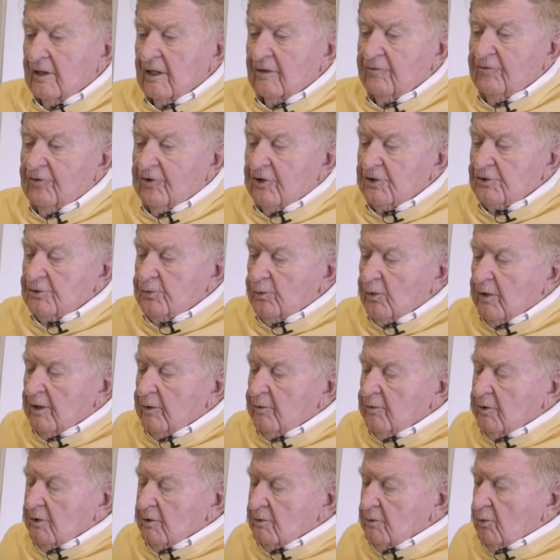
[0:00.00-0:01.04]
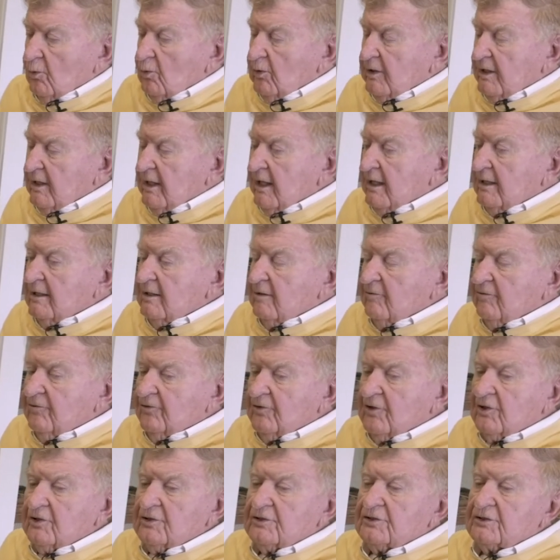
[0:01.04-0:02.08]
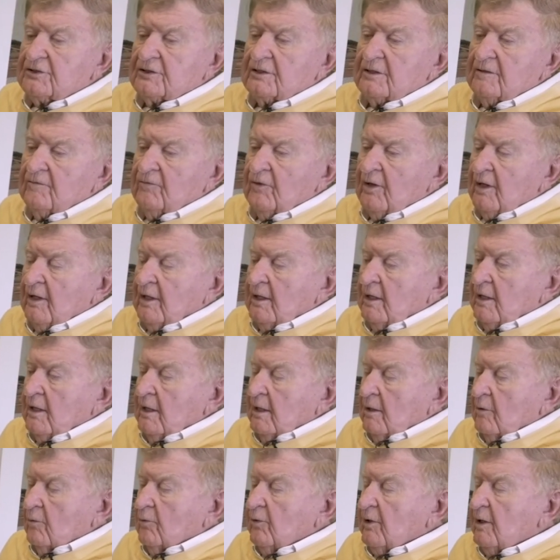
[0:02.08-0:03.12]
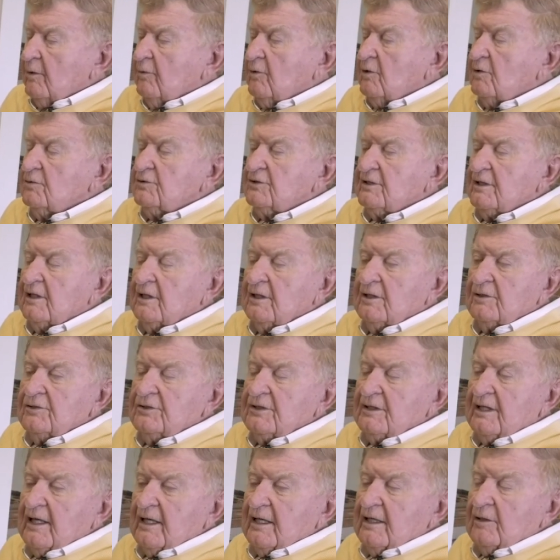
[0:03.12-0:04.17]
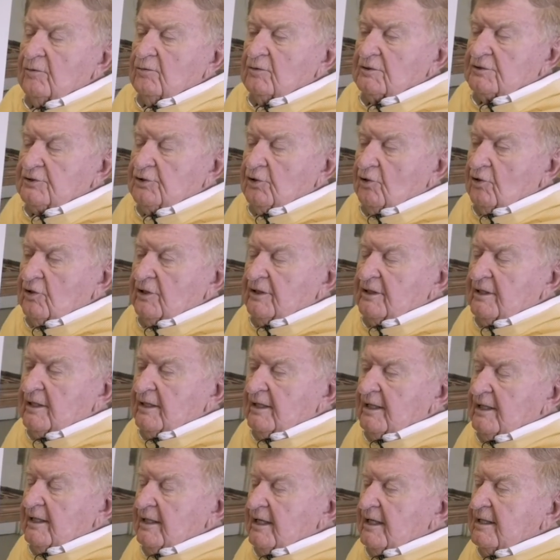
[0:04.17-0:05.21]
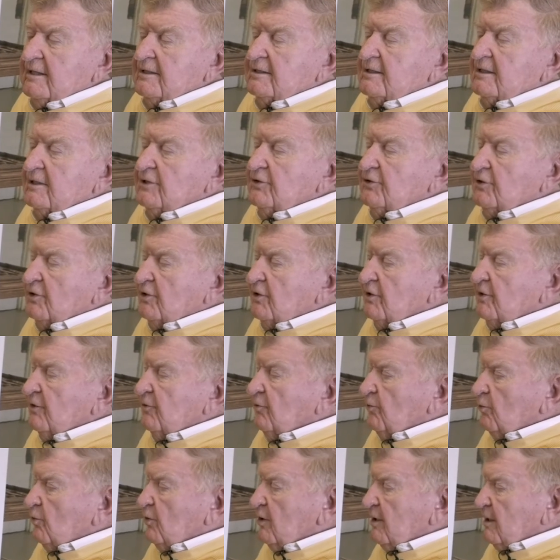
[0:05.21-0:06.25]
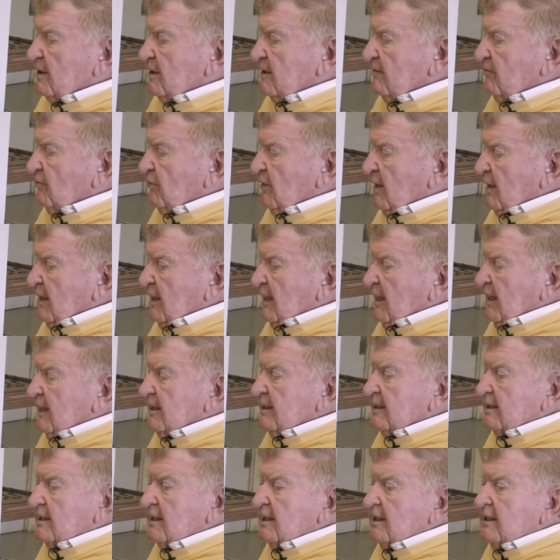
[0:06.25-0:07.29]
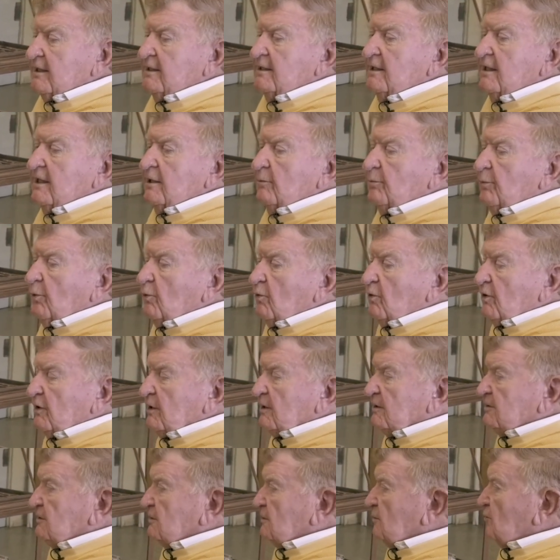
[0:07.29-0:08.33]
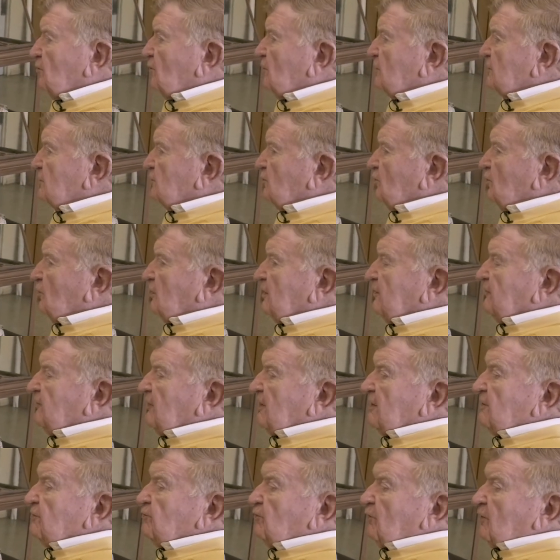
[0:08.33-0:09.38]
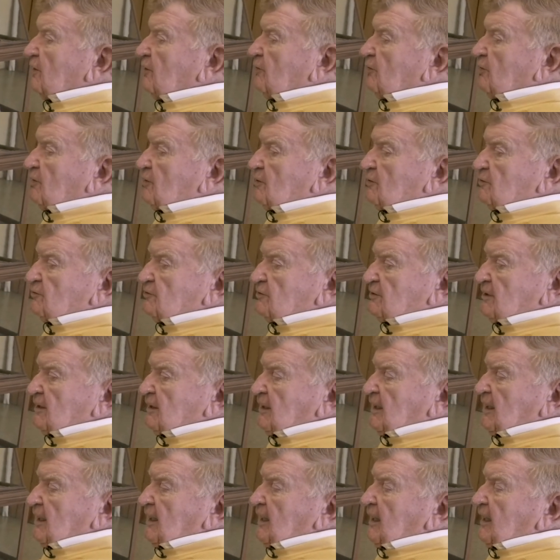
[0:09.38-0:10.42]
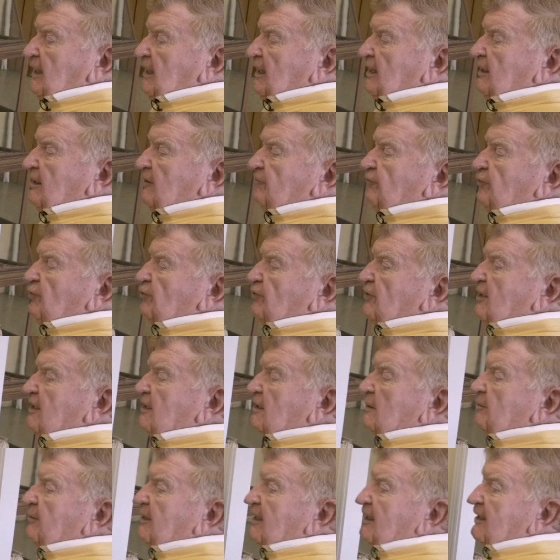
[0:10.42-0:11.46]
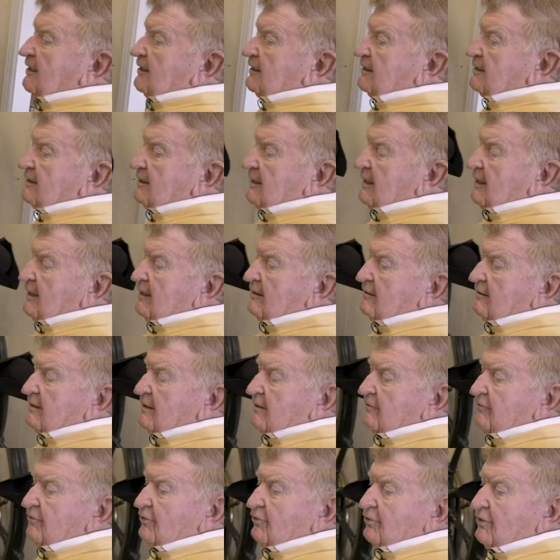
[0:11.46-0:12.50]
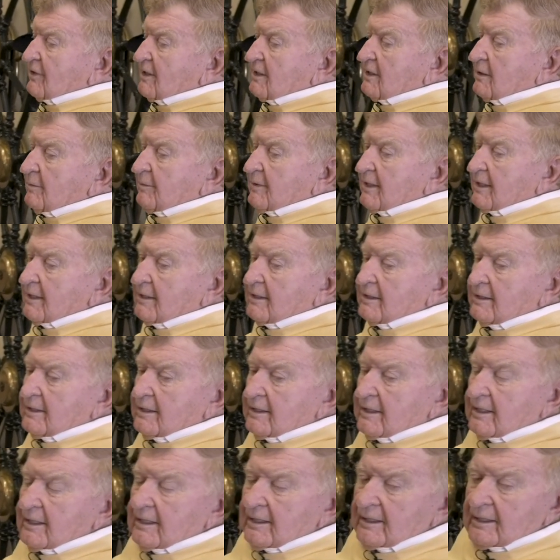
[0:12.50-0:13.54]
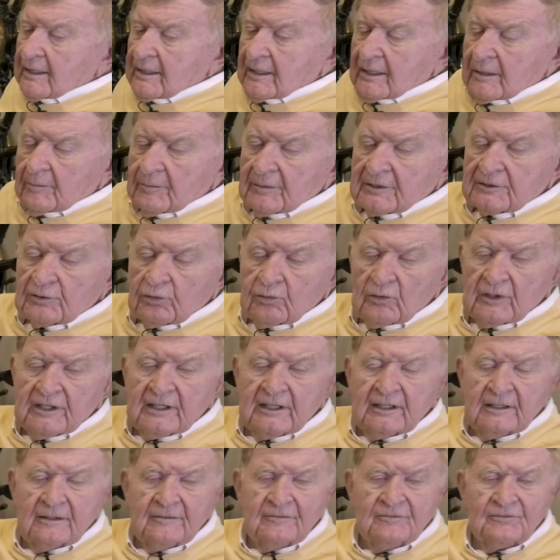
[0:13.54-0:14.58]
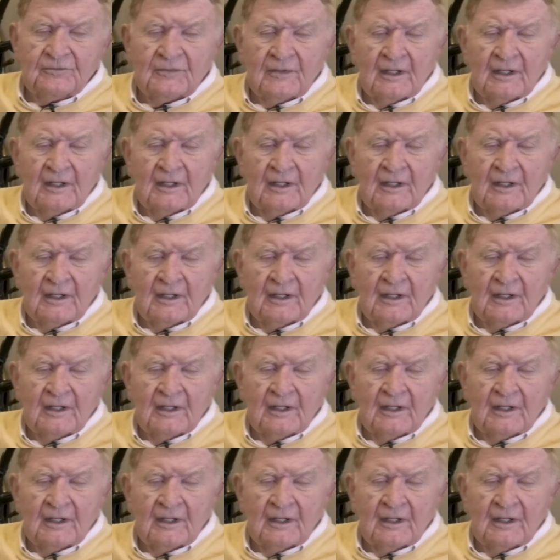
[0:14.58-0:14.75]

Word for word: the first railroad. We had the first railroads in Louisiana was chartered in 1833, and the Clinton and Port Hudson was one of these railroads. If you think about it now, if you think about it, between